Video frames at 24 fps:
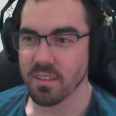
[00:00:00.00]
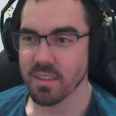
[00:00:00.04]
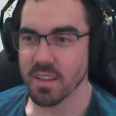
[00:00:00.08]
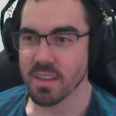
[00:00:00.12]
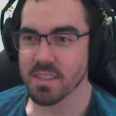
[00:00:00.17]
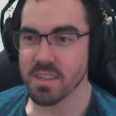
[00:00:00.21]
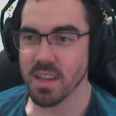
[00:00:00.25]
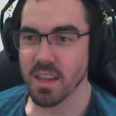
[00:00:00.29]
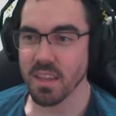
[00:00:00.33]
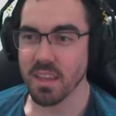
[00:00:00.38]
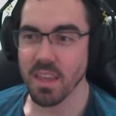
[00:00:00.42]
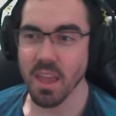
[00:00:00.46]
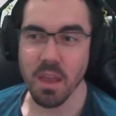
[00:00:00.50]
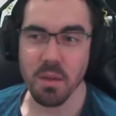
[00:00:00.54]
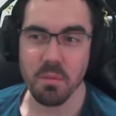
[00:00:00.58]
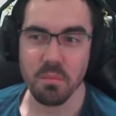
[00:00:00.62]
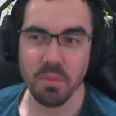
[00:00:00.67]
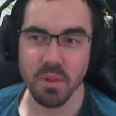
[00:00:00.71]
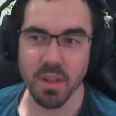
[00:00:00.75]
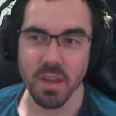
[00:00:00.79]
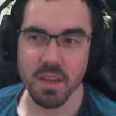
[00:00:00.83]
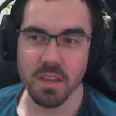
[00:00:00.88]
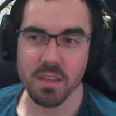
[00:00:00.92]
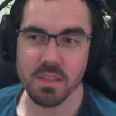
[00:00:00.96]
They say
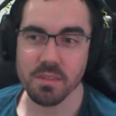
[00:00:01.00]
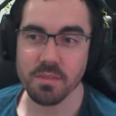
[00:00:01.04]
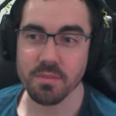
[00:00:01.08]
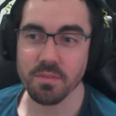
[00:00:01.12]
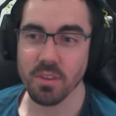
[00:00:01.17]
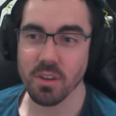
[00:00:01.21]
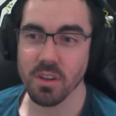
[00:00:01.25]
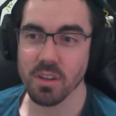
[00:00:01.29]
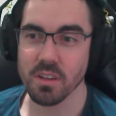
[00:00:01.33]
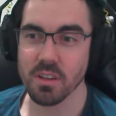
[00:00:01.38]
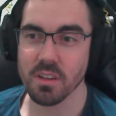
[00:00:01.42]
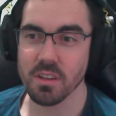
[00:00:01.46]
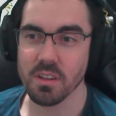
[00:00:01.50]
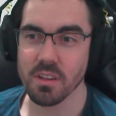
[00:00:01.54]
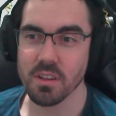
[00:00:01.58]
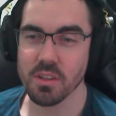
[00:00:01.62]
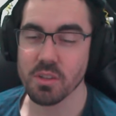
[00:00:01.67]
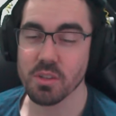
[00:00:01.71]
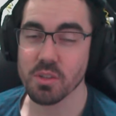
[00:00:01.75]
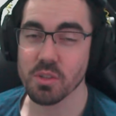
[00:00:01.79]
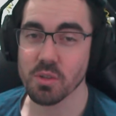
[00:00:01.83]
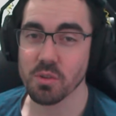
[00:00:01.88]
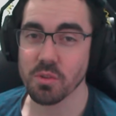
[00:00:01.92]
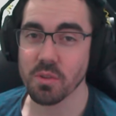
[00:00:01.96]
gameplay is fun,
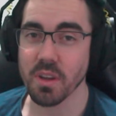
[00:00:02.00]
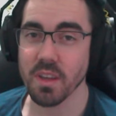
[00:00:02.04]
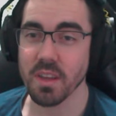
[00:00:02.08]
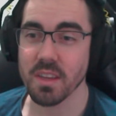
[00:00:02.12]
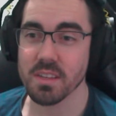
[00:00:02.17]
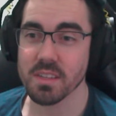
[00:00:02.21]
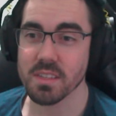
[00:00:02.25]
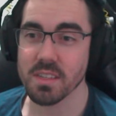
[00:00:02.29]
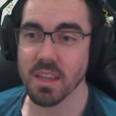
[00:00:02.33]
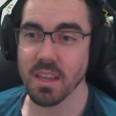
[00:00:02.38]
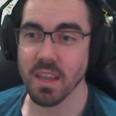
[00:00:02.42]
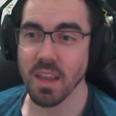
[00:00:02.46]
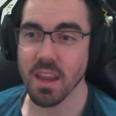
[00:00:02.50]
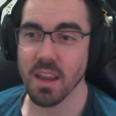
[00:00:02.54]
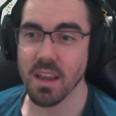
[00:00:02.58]
story is like